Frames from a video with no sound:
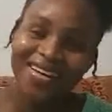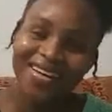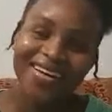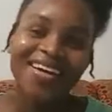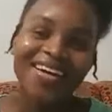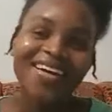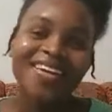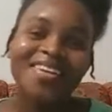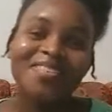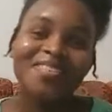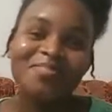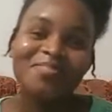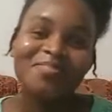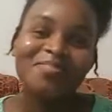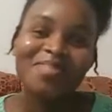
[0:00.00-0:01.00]

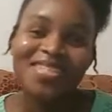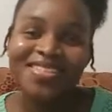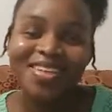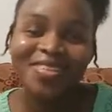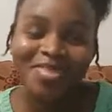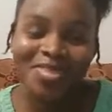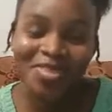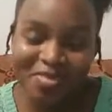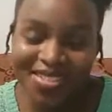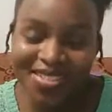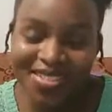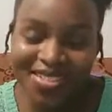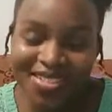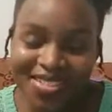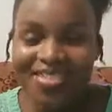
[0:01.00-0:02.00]
But some things
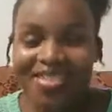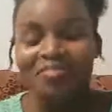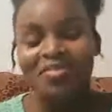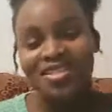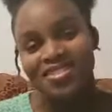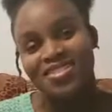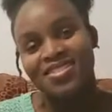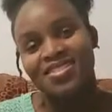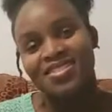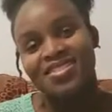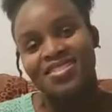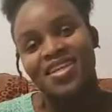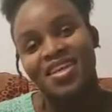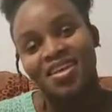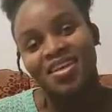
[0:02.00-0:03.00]
are best kept
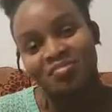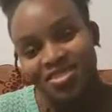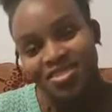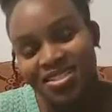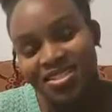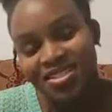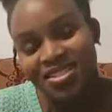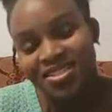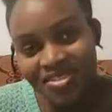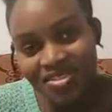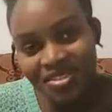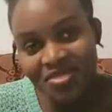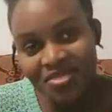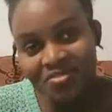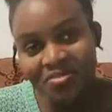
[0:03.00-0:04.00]
a secret, but
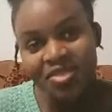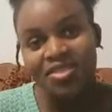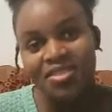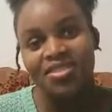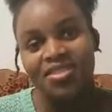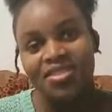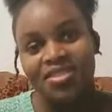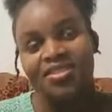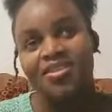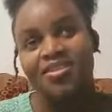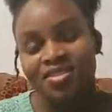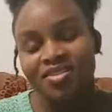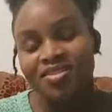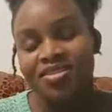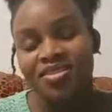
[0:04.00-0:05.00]
there are certain
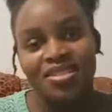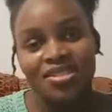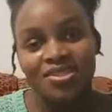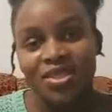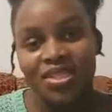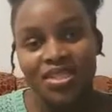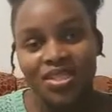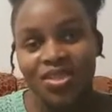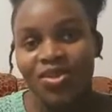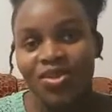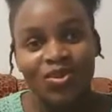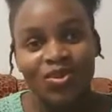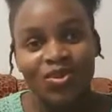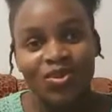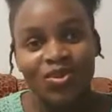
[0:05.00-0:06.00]
things when
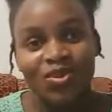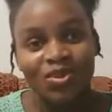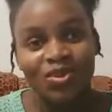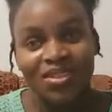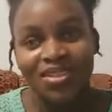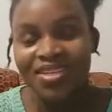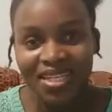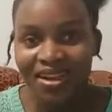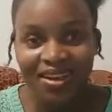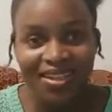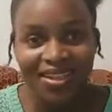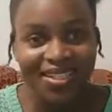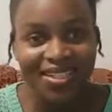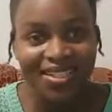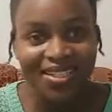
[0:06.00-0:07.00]
definitely God in
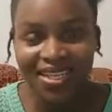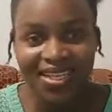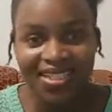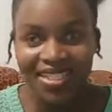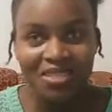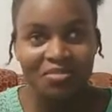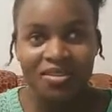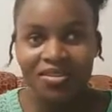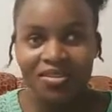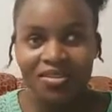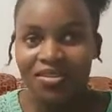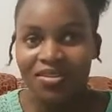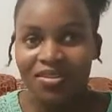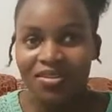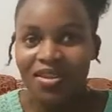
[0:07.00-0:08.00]
it and
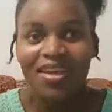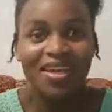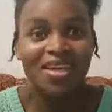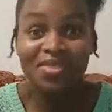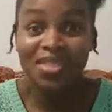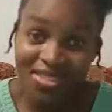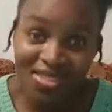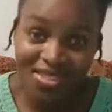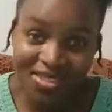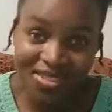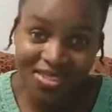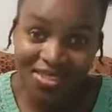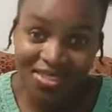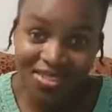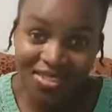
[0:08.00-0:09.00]
him need
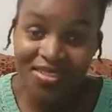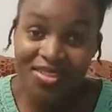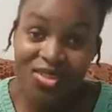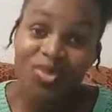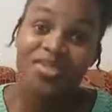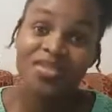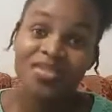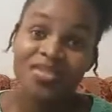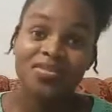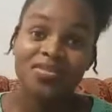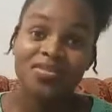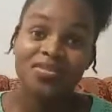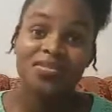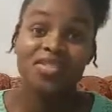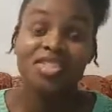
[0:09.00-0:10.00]
you to
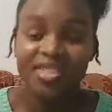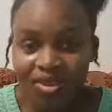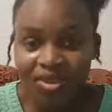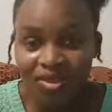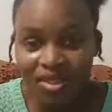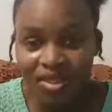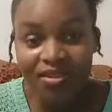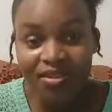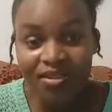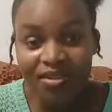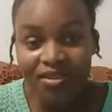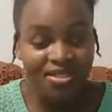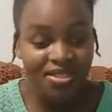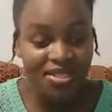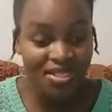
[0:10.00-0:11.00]
share with others
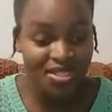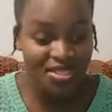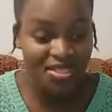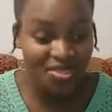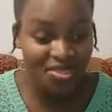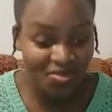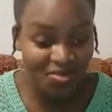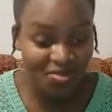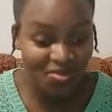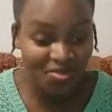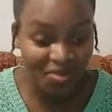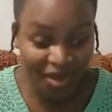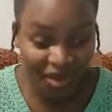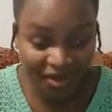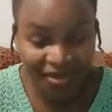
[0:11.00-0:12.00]
to inspire
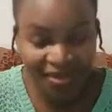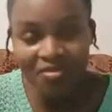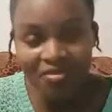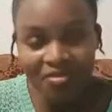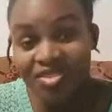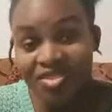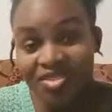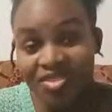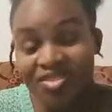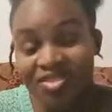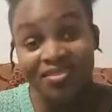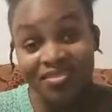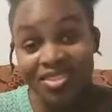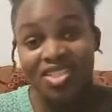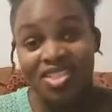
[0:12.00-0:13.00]
them. You just have to share.